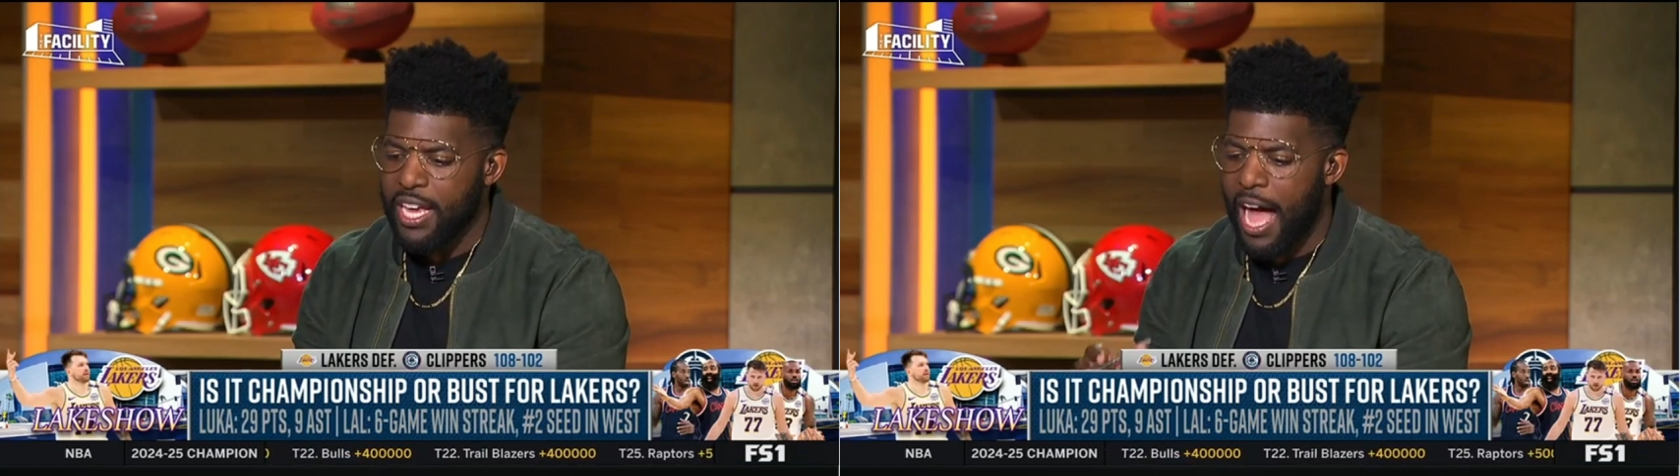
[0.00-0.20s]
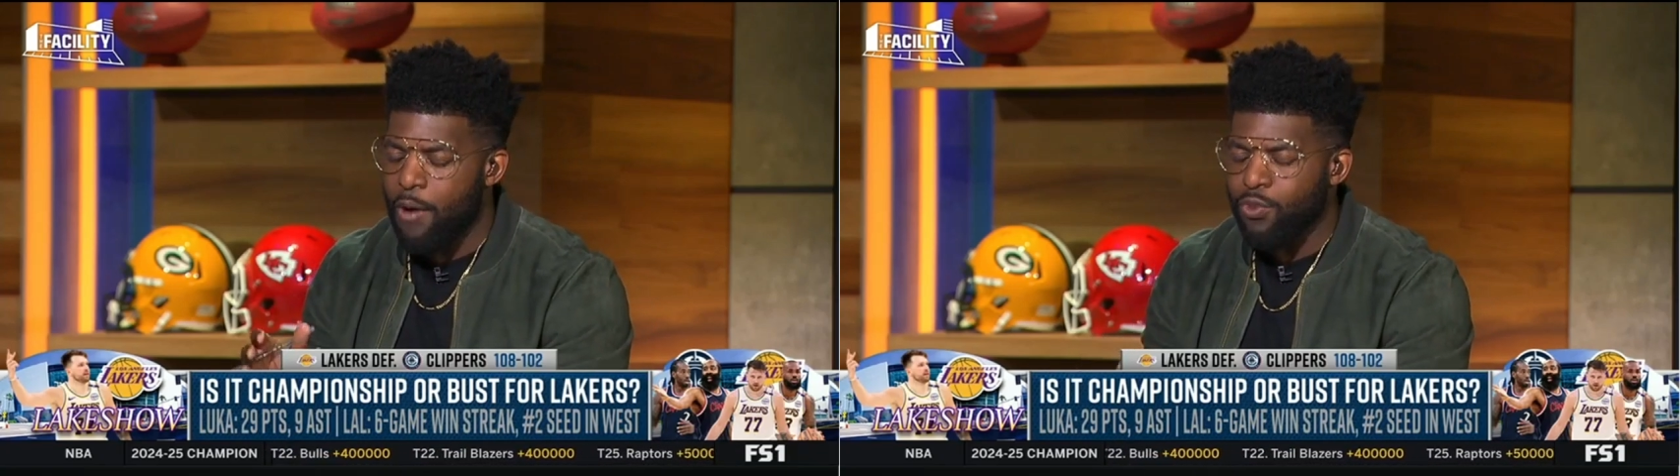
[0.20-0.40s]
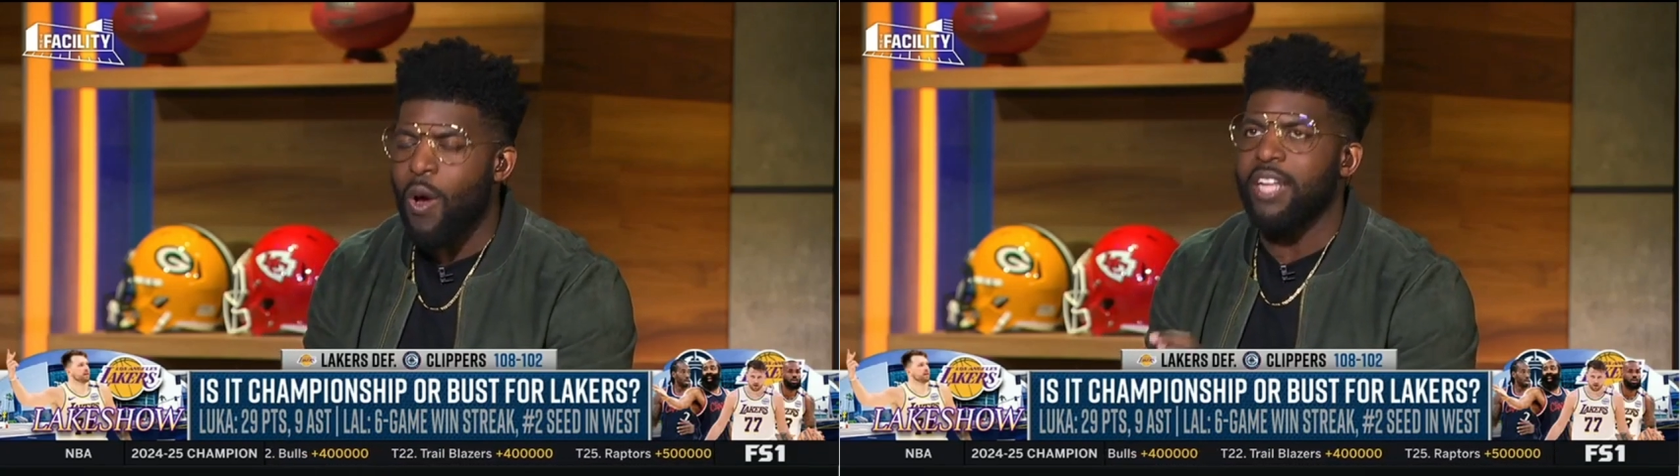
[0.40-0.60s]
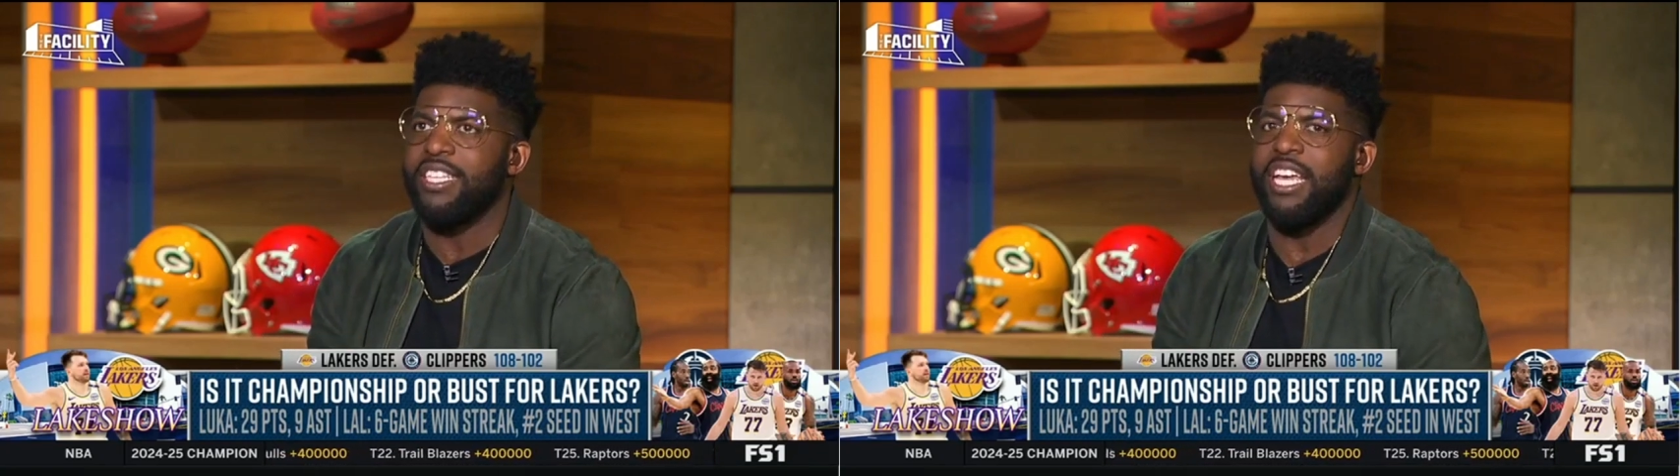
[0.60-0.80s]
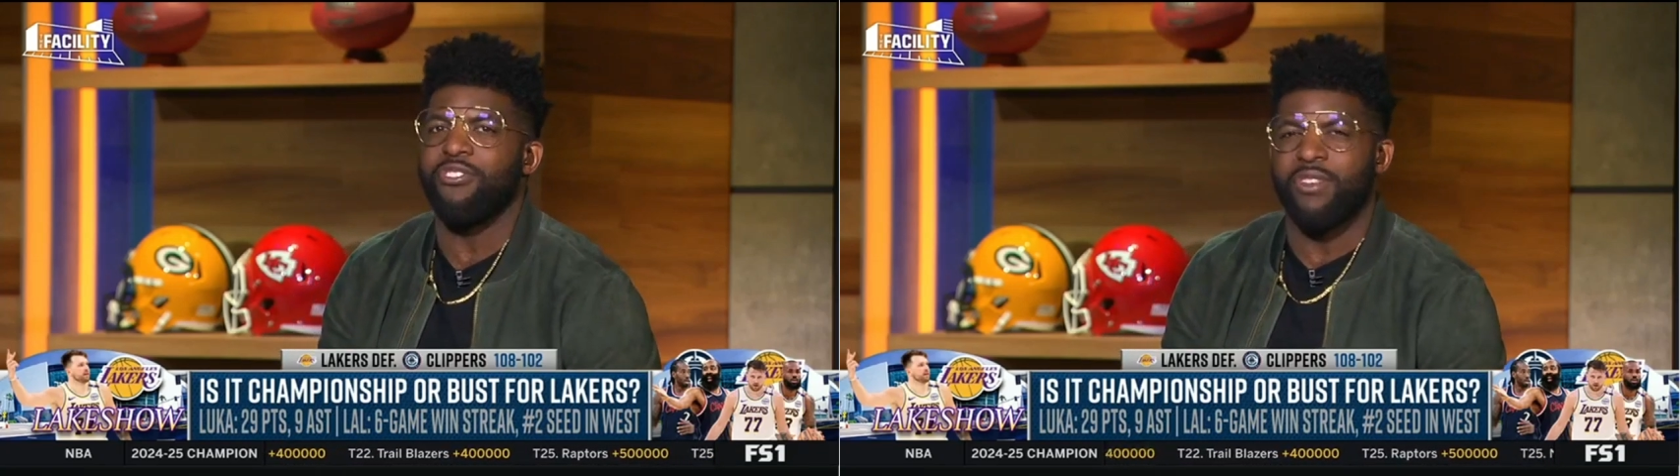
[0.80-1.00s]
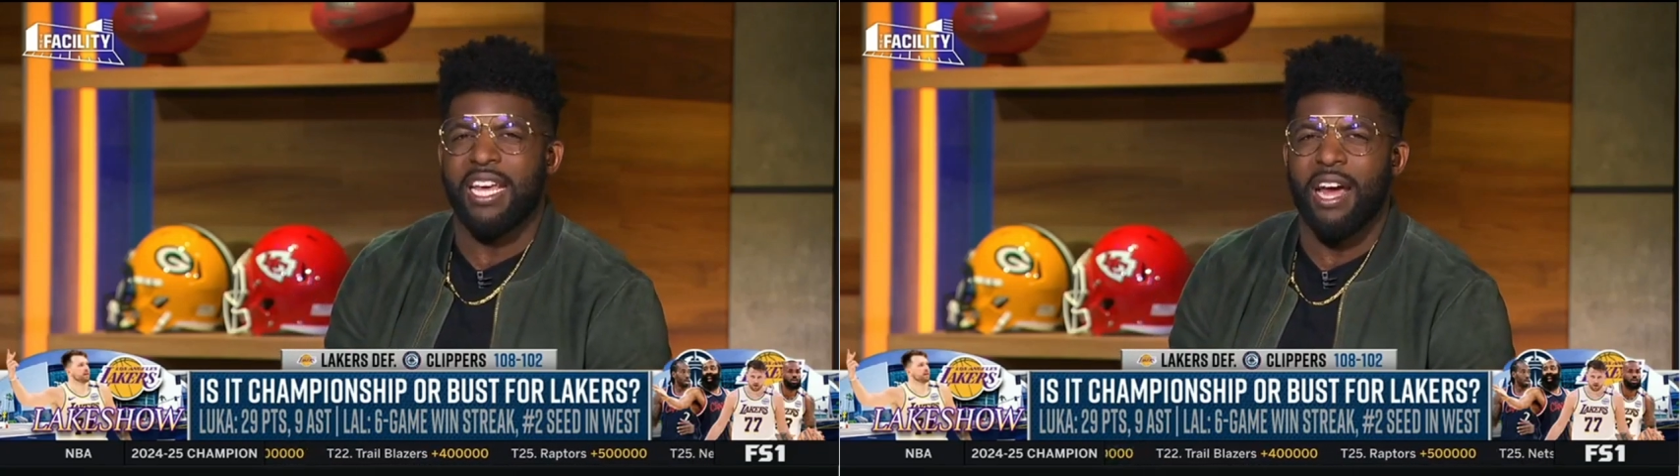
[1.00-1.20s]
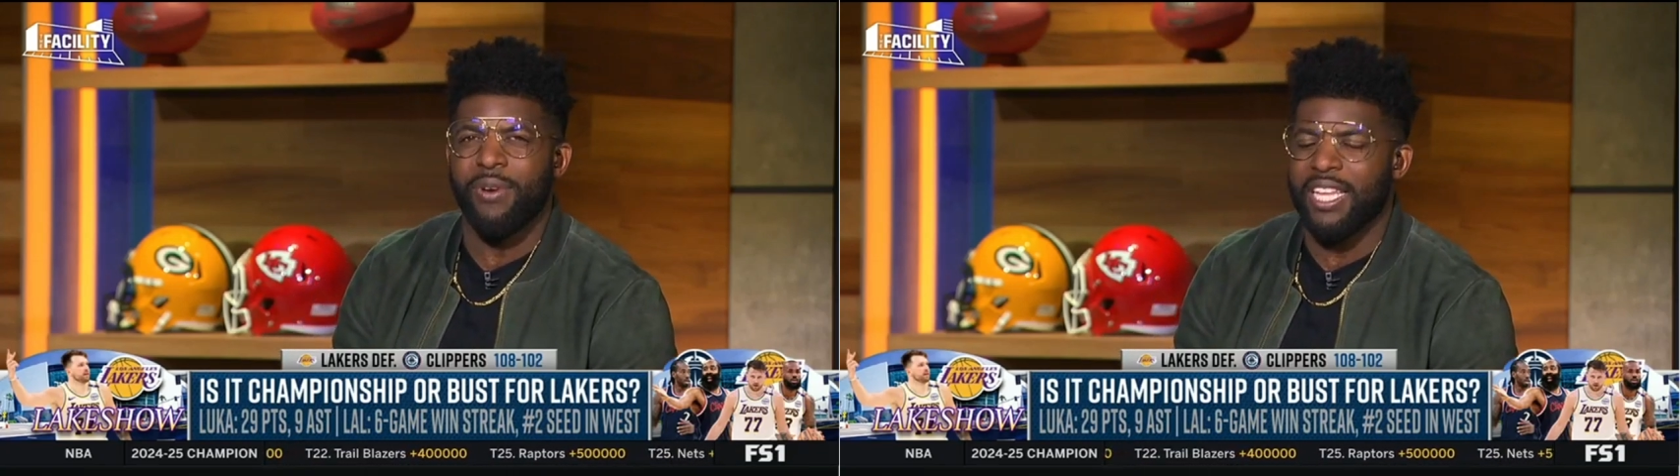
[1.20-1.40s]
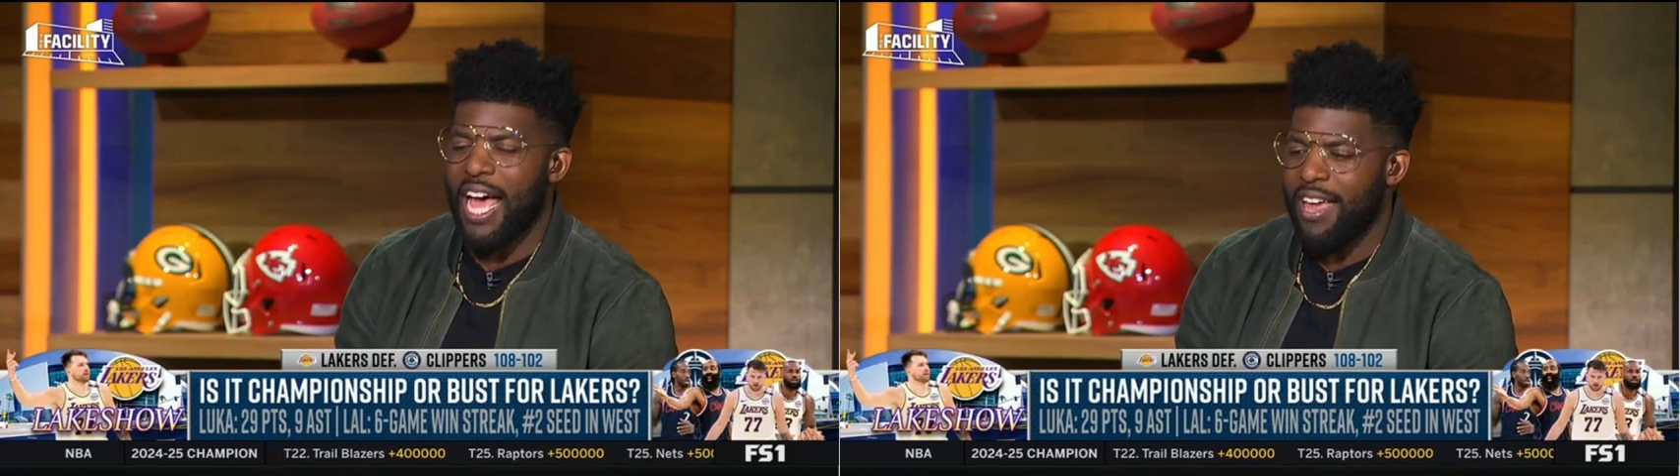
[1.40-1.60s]
I was watching yesterday and I
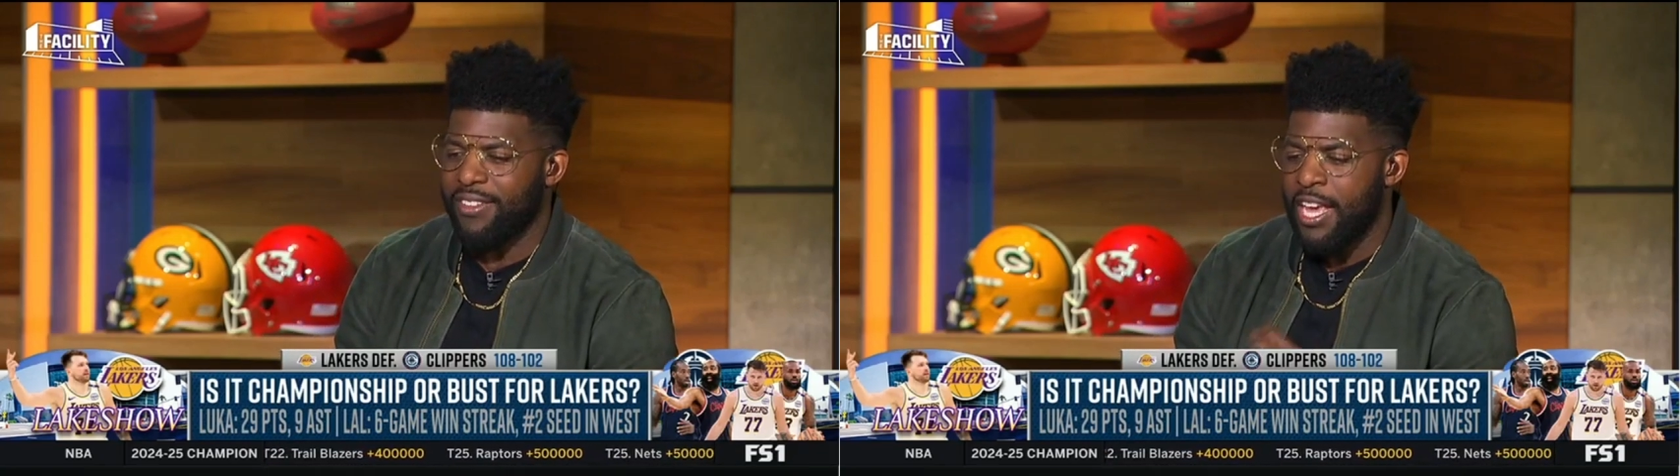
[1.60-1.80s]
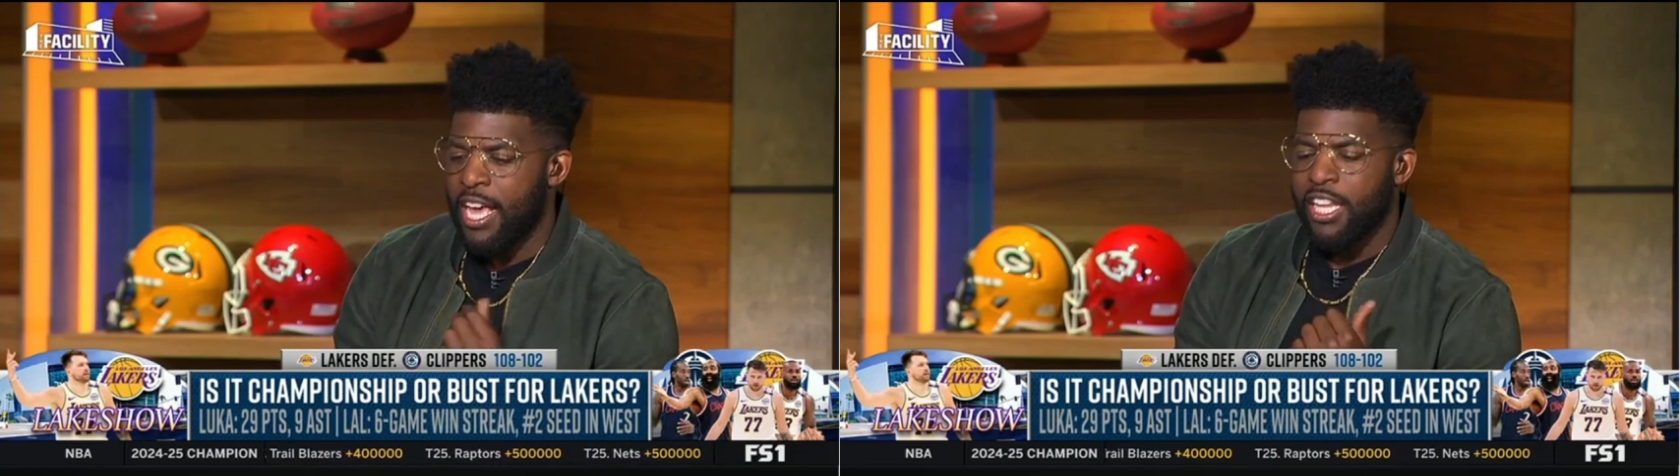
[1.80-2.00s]
realized